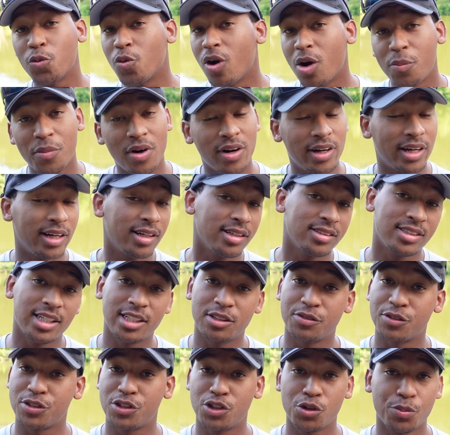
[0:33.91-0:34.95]
Walmart, get these
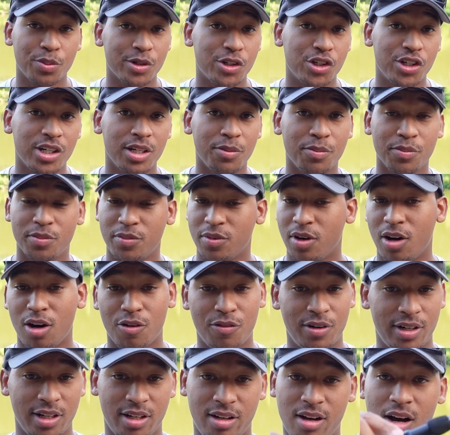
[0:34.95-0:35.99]
things for super cheap,
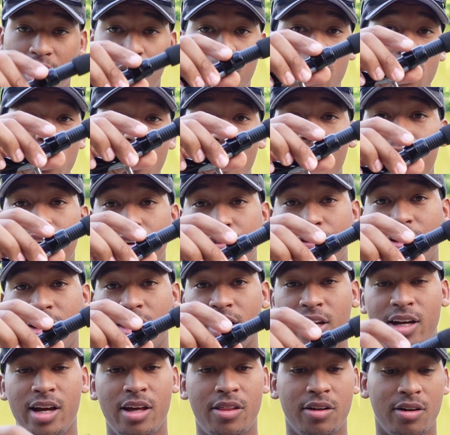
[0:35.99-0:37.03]
already combo, already ready
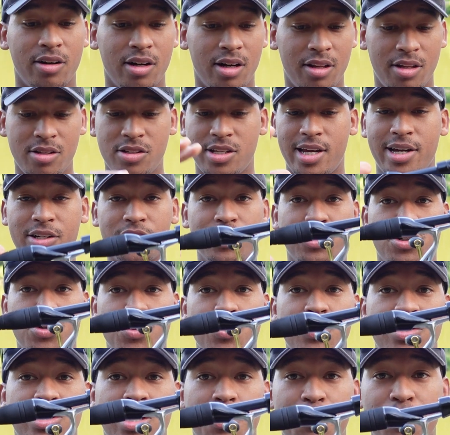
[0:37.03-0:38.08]
together. These are actually
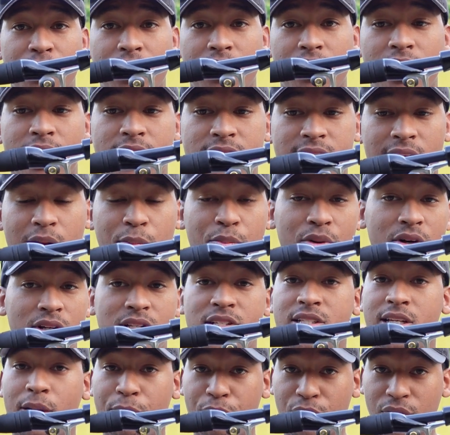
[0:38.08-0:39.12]
two separate things that I bought
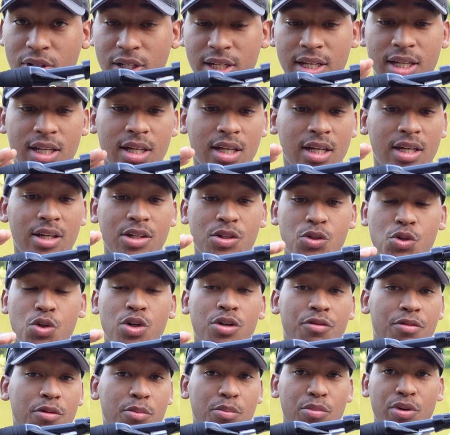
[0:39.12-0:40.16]
separately, two
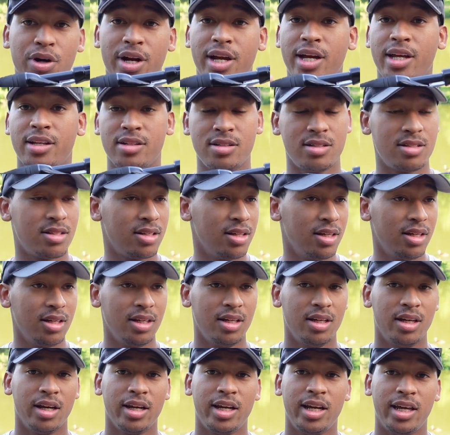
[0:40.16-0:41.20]
different brands.
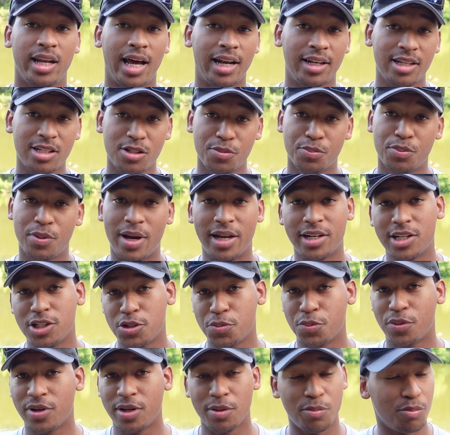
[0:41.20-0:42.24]
Again, at
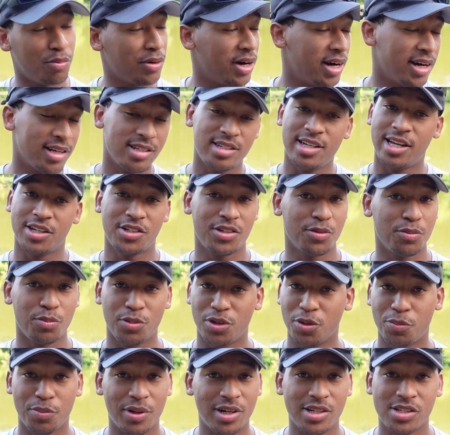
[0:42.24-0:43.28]
this point, brand's not
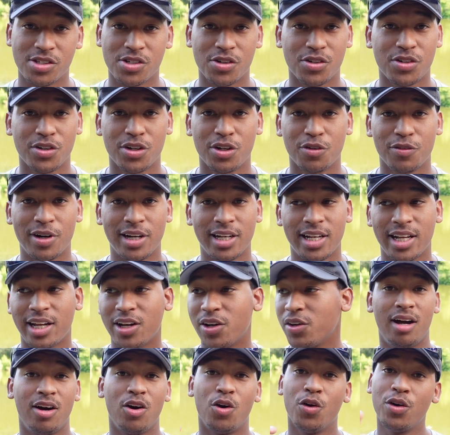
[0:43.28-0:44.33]
your biggest concern right
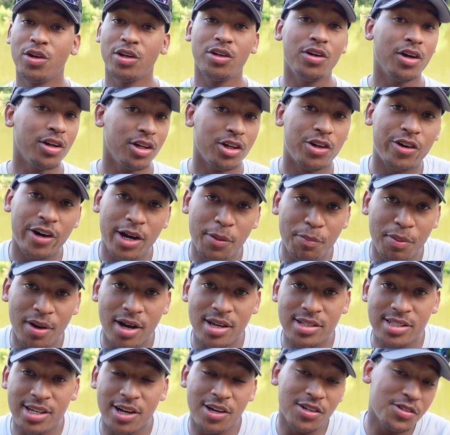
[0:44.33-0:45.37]
now. Or you can go to your
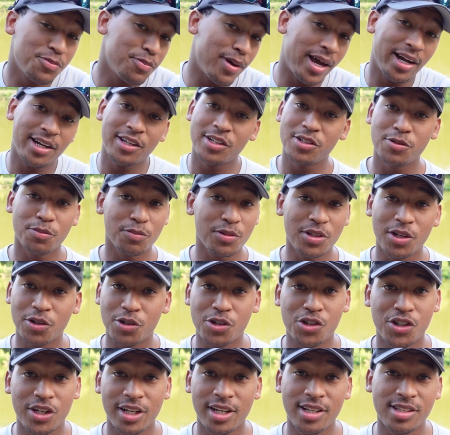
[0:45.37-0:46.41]
grandpa's house, back in
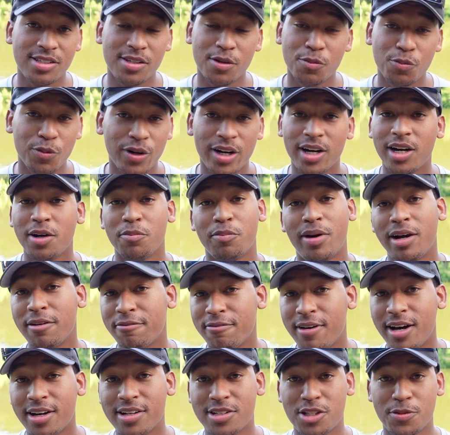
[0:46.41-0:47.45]
his shed somewhere, might
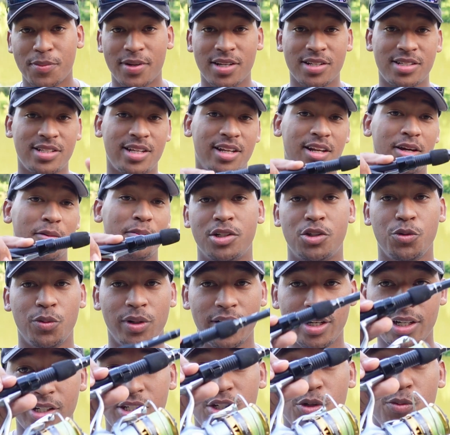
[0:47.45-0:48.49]
find a spinning setup. But you want
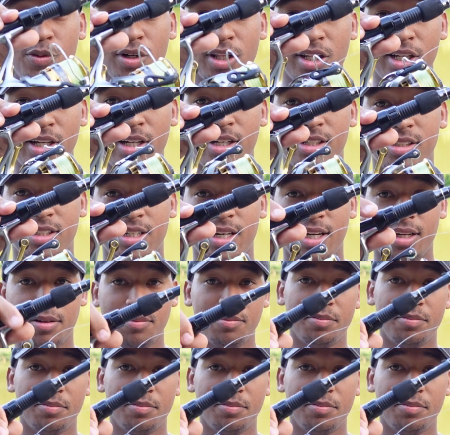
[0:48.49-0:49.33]
to get you one of these, okay?